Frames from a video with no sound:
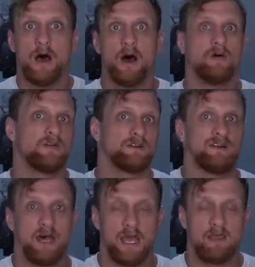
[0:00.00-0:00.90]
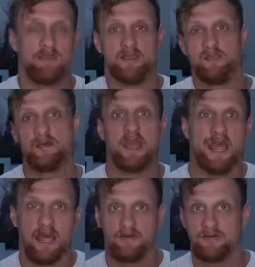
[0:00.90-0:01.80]
over time, if you
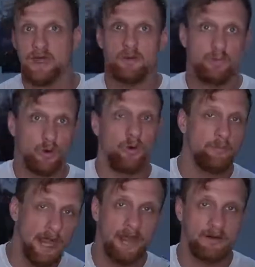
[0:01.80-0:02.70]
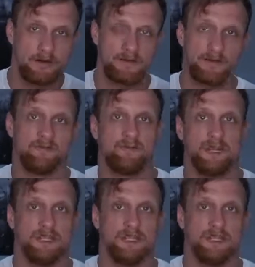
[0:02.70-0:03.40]
have poor power delivery,